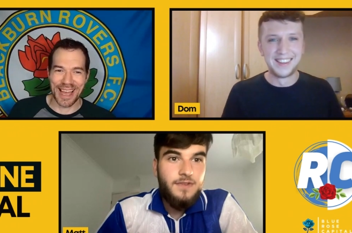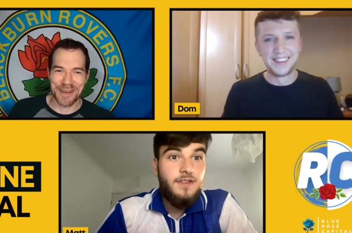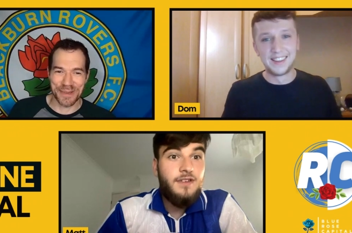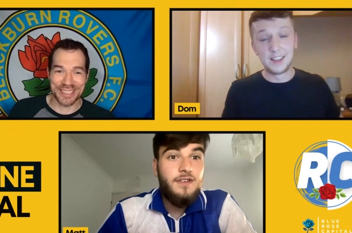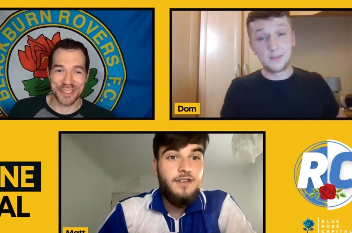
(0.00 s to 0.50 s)

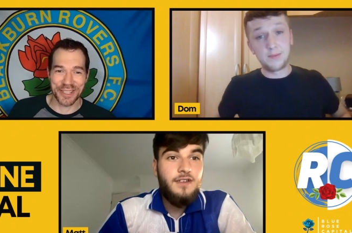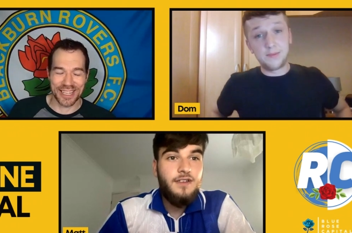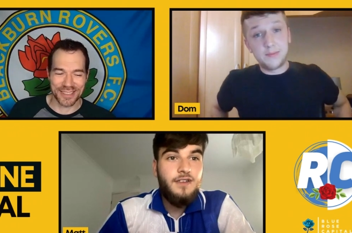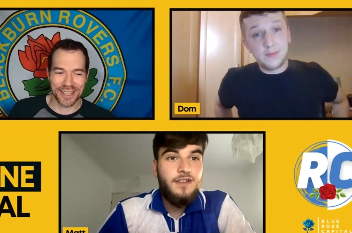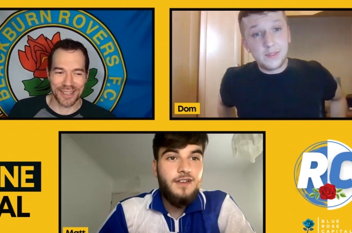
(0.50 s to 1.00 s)
Speaker 1: that many
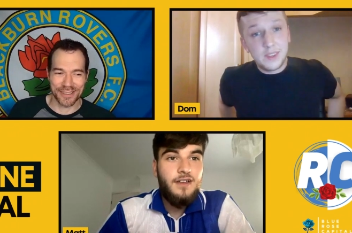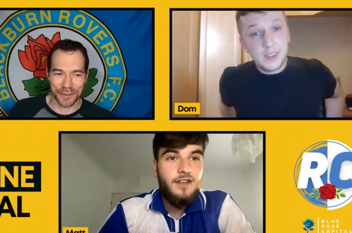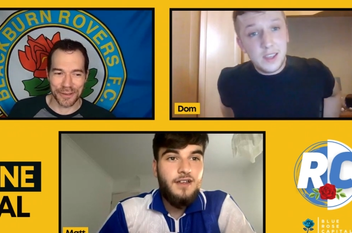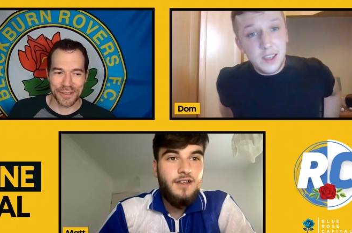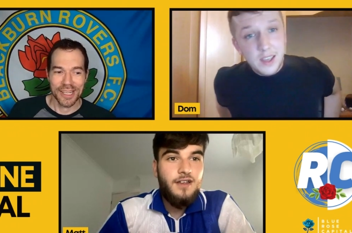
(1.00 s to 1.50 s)
shots on
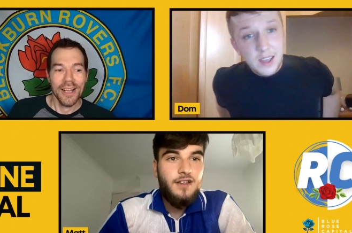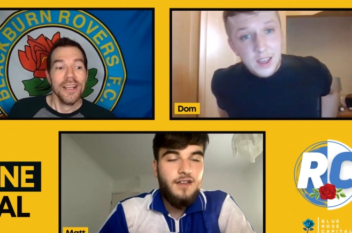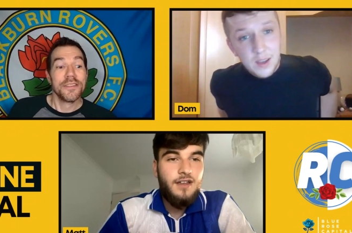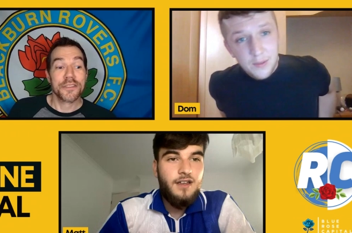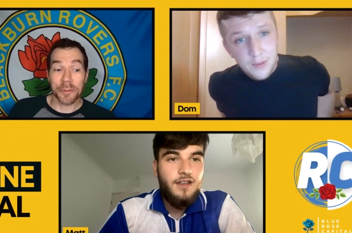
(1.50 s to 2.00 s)
goal.
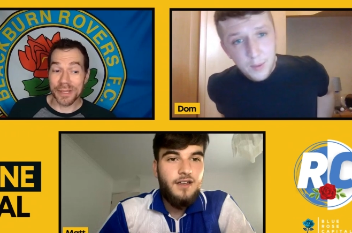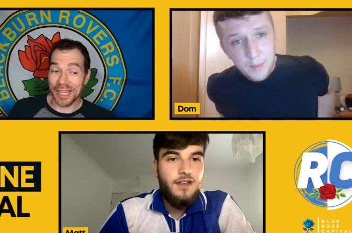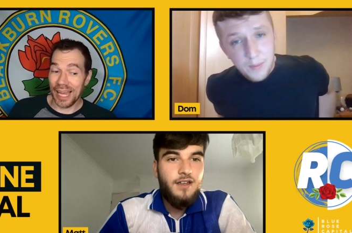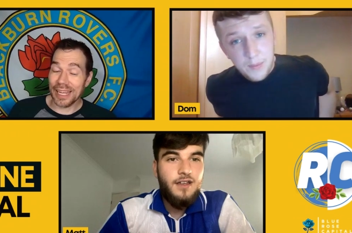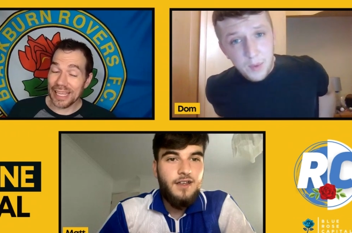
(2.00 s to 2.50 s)
Some of
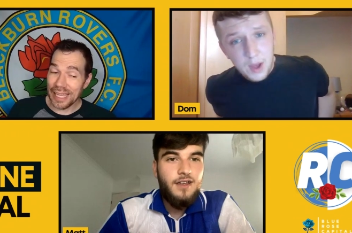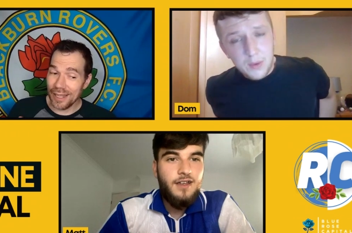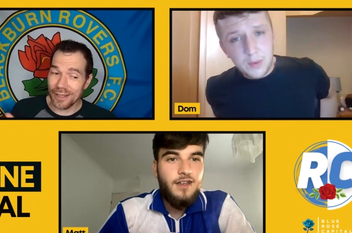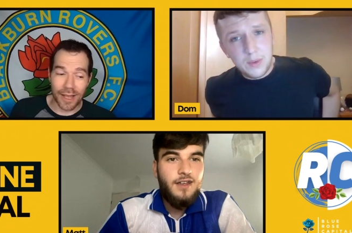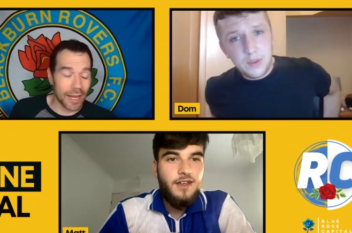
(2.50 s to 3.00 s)
that,
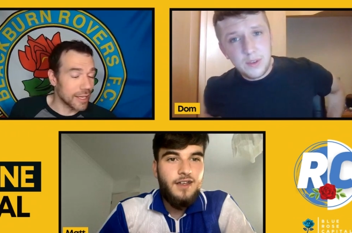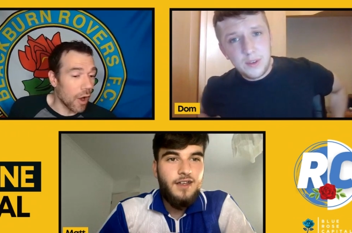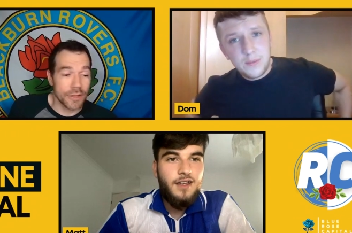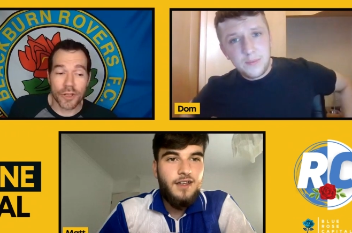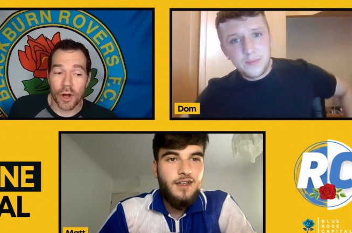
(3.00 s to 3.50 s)
again,
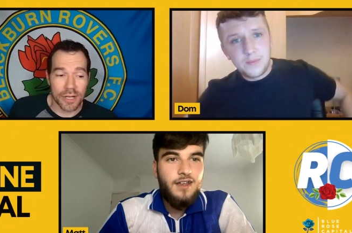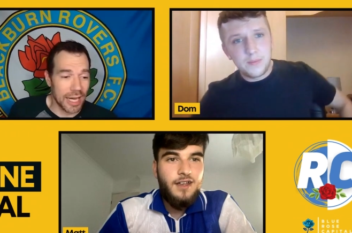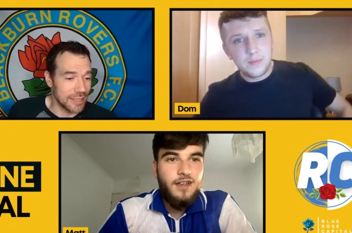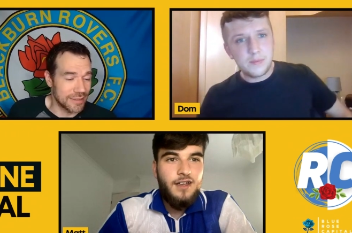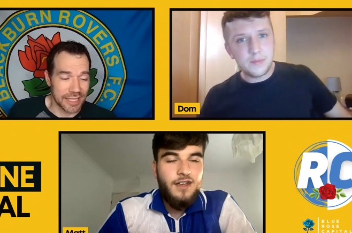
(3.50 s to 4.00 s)
it's all
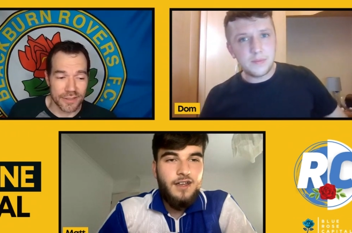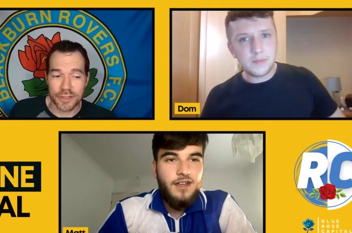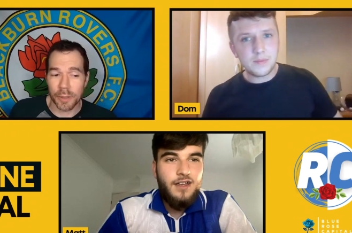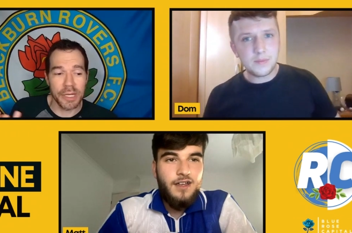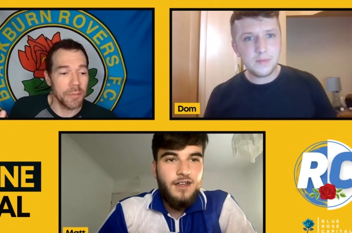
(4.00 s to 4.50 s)

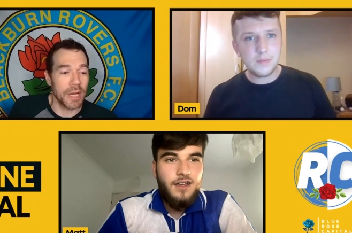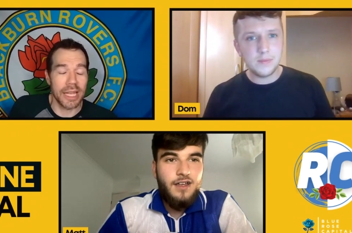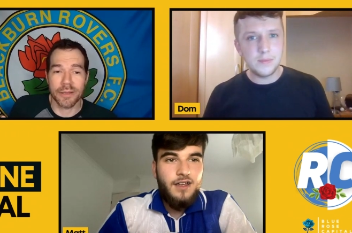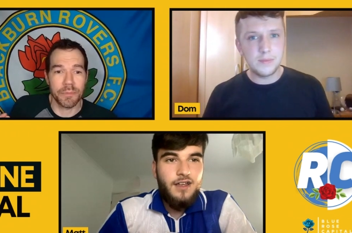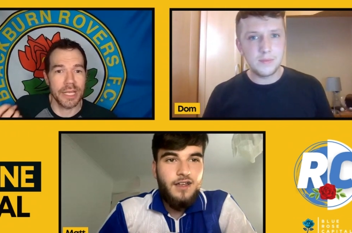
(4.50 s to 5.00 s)
context. Somebody
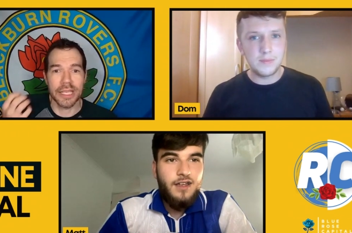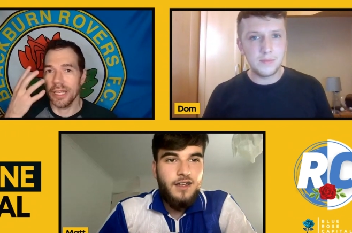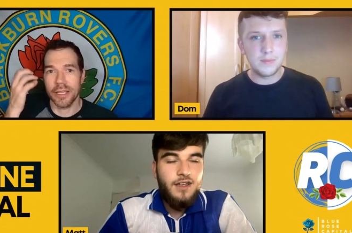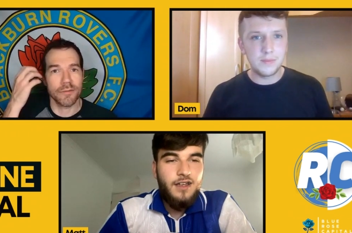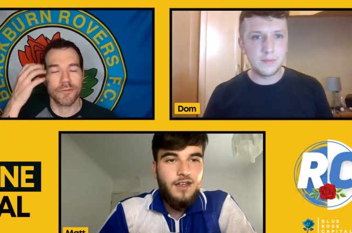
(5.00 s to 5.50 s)
might be
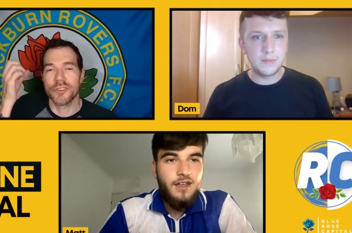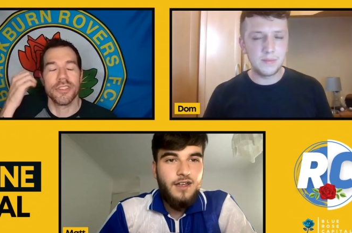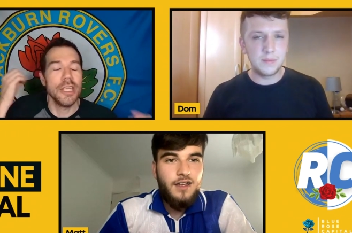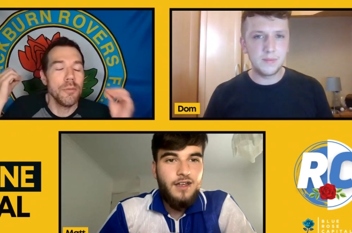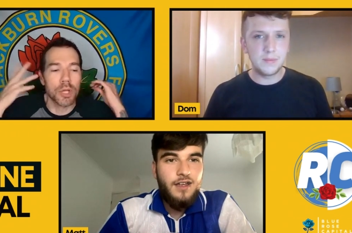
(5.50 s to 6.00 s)
getting
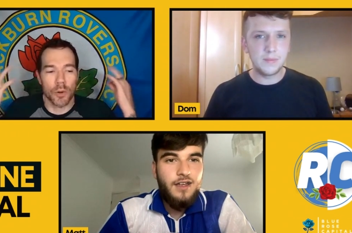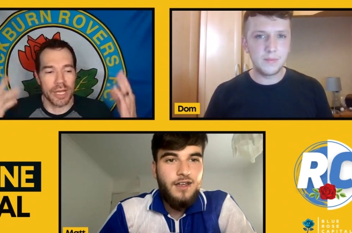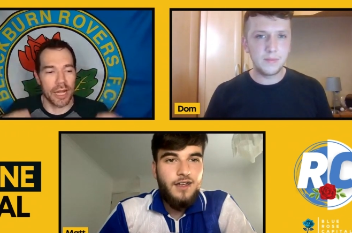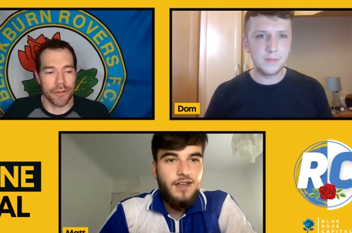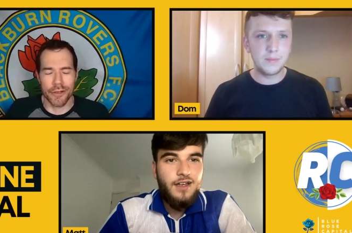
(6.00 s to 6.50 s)
steam
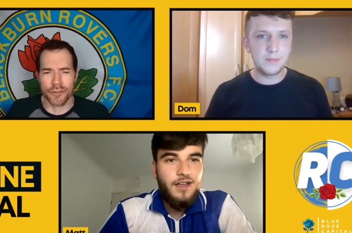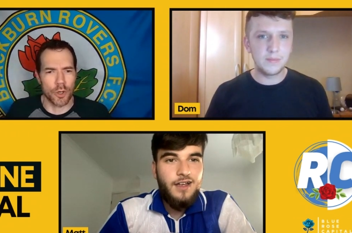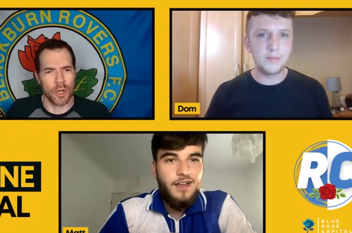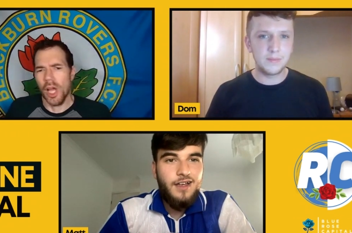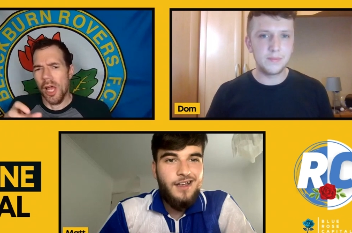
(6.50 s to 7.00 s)
blowing out of their ears
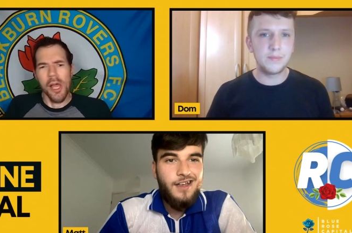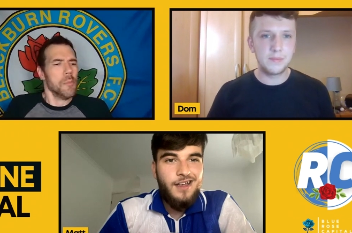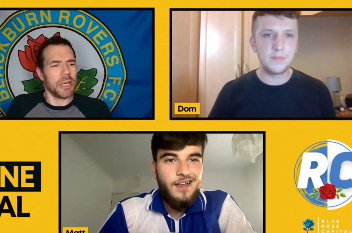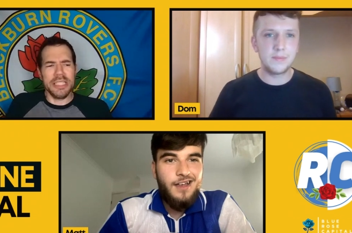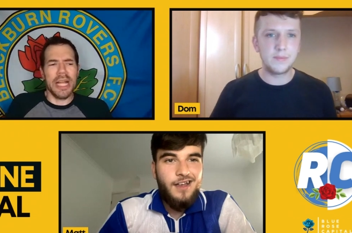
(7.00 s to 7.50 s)
going,
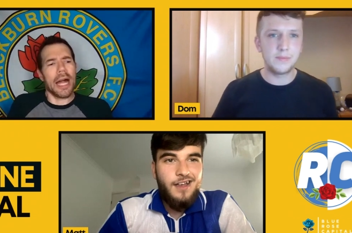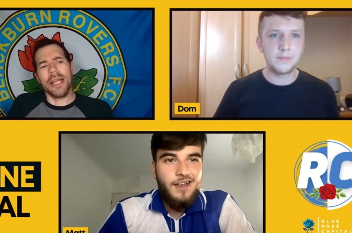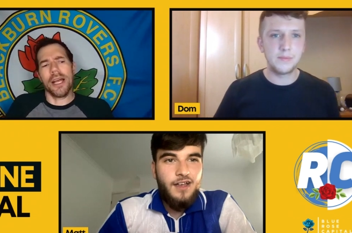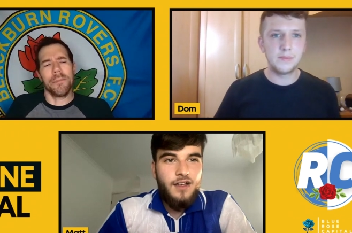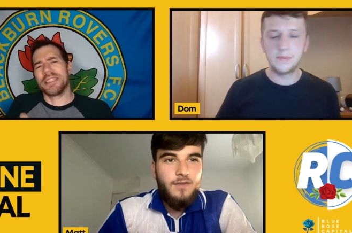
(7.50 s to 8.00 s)
but
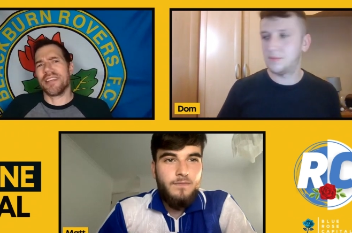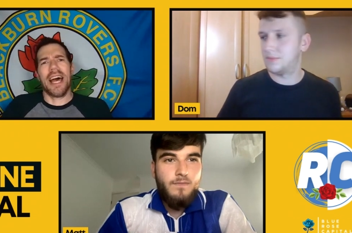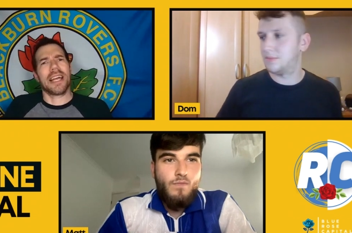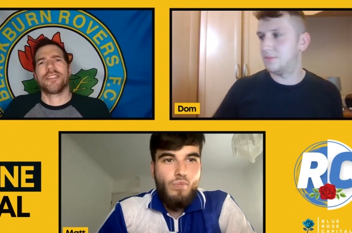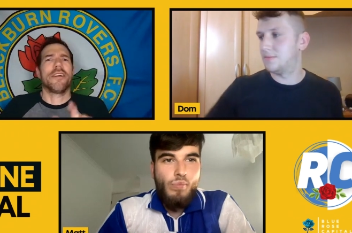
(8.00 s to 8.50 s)
Nottingham
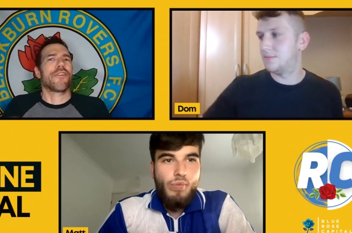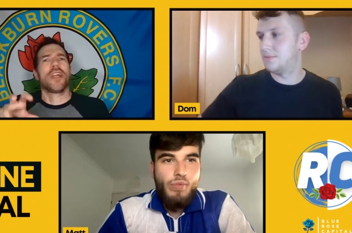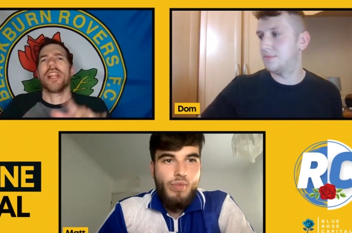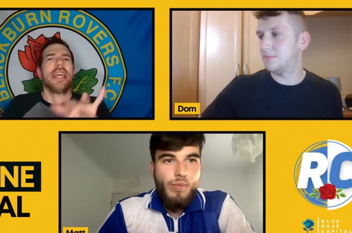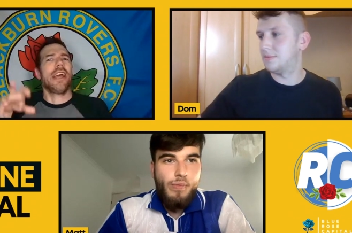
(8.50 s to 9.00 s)
attack
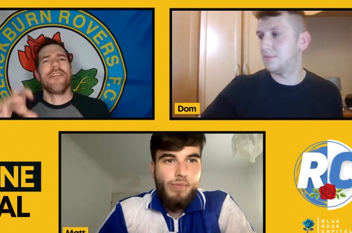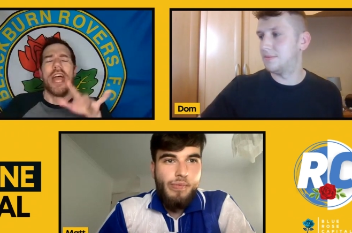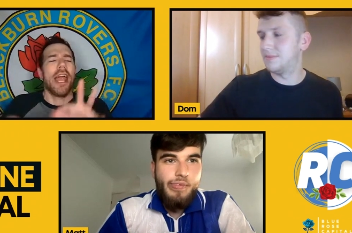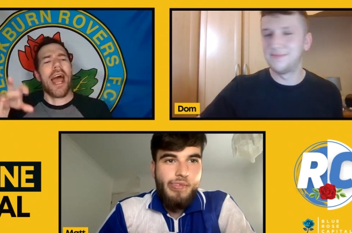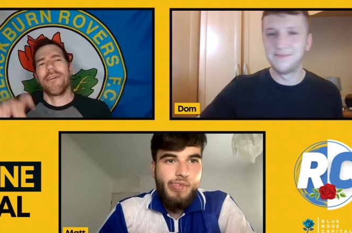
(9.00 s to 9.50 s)
differently and
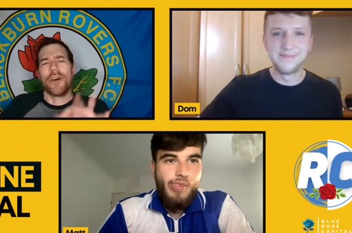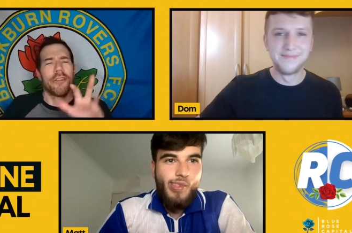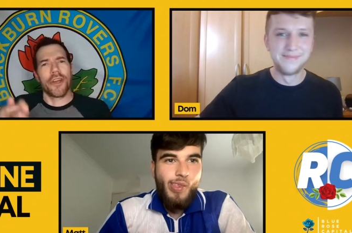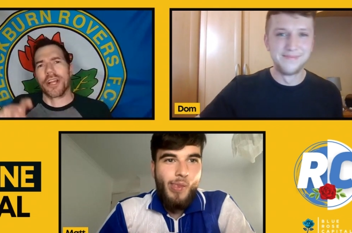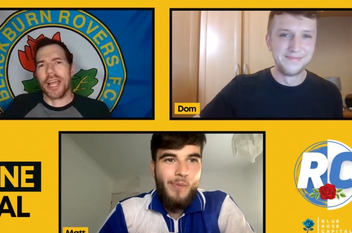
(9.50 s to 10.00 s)
they have
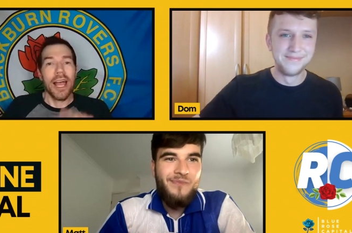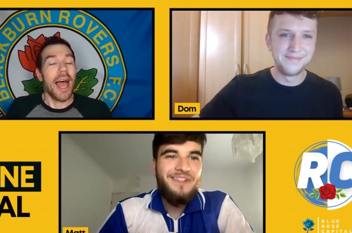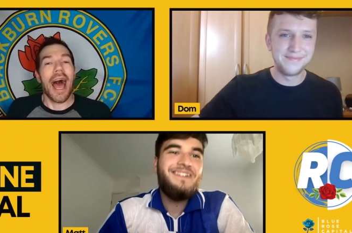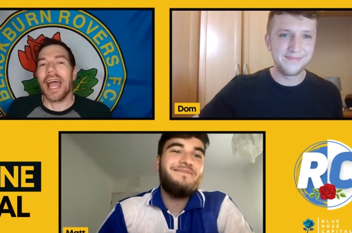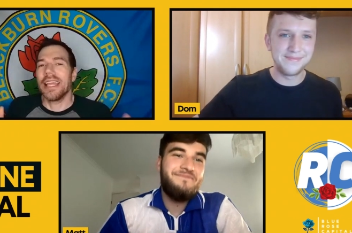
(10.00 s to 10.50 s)
other guys.
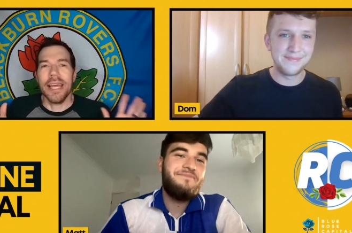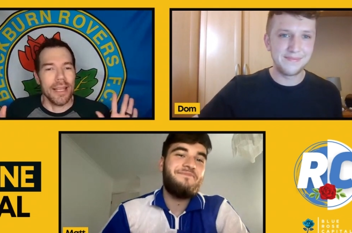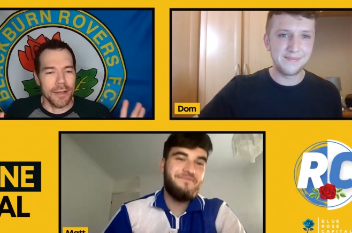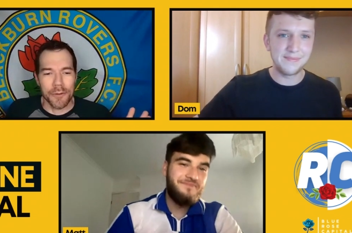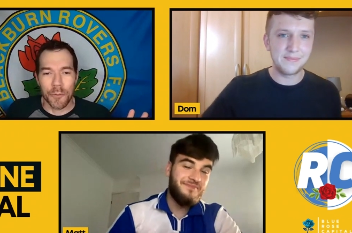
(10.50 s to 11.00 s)
I
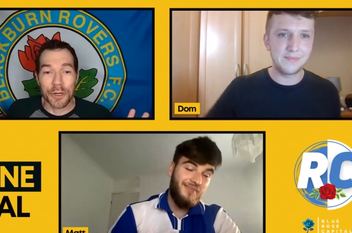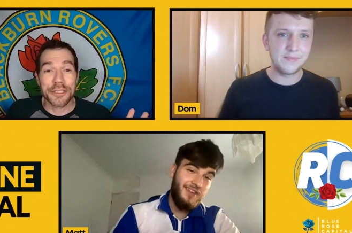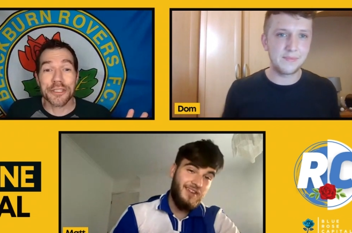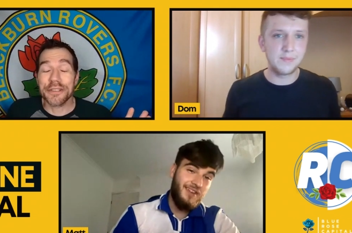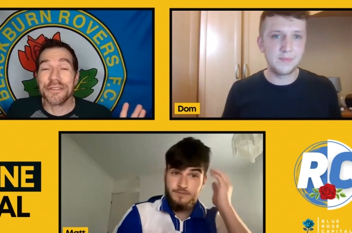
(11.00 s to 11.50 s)
get it.
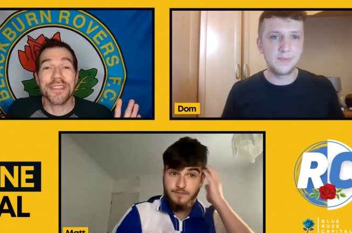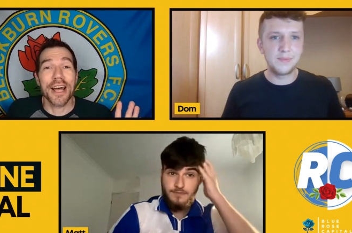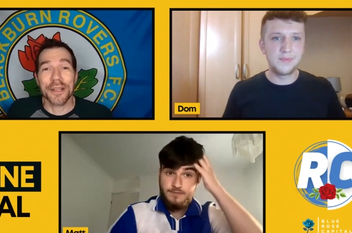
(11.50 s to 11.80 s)
We're just